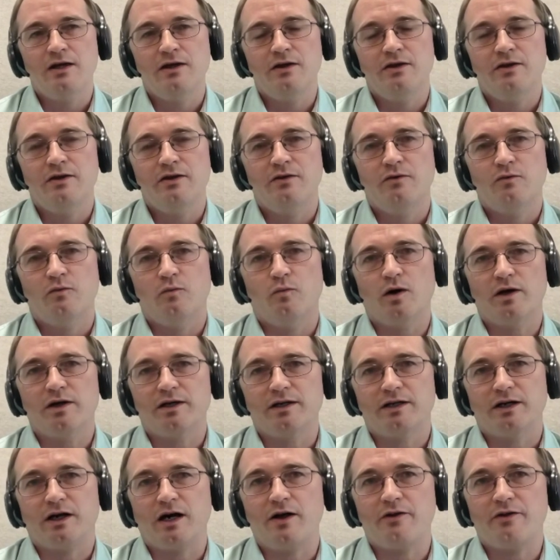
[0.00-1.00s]
One
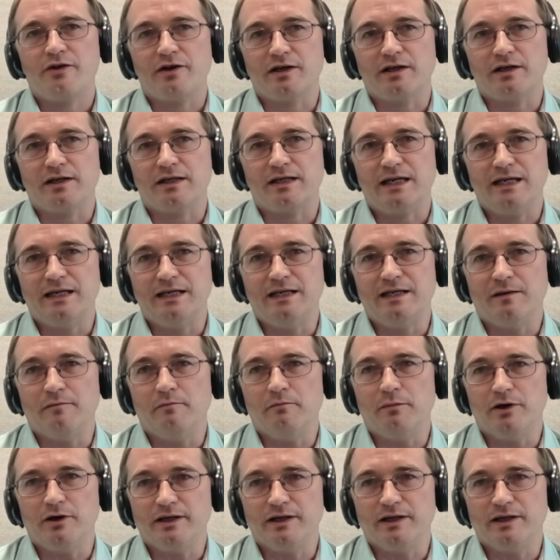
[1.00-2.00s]
other key number
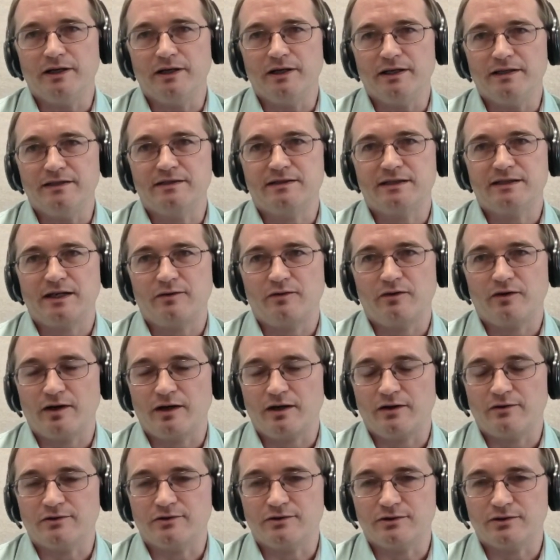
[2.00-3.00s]
is
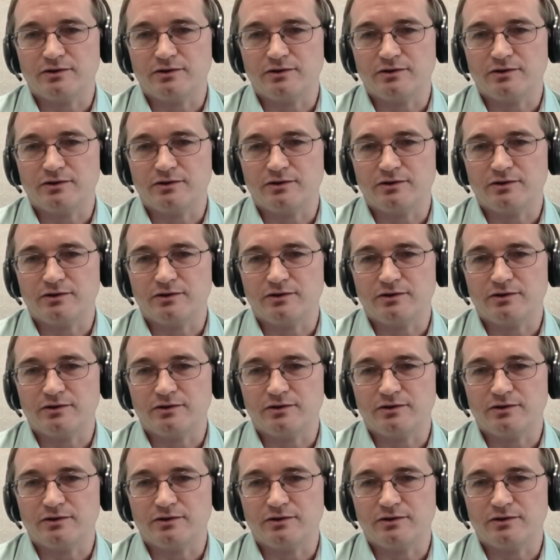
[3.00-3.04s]
10,000.